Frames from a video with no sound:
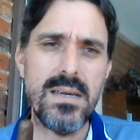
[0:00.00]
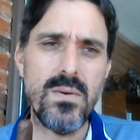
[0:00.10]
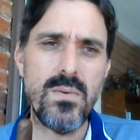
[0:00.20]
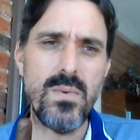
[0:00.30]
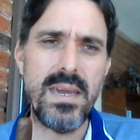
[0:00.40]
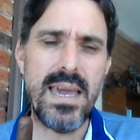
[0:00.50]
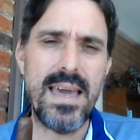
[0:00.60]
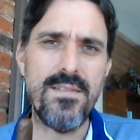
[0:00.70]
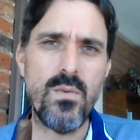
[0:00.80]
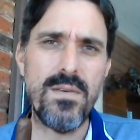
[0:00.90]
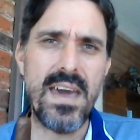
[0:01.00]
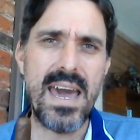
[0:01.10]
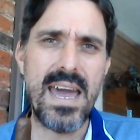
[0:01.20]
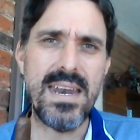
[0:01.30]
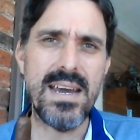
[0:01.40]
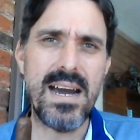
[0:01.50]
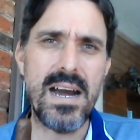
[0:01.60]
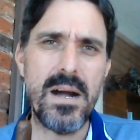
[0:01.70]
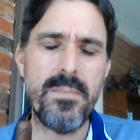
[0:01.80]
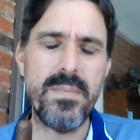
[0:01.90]
we've had
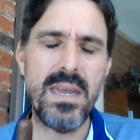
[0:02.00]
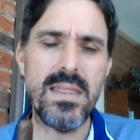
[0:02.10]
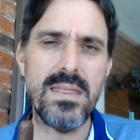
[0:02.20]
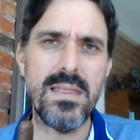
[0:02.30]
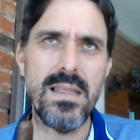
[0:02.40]
in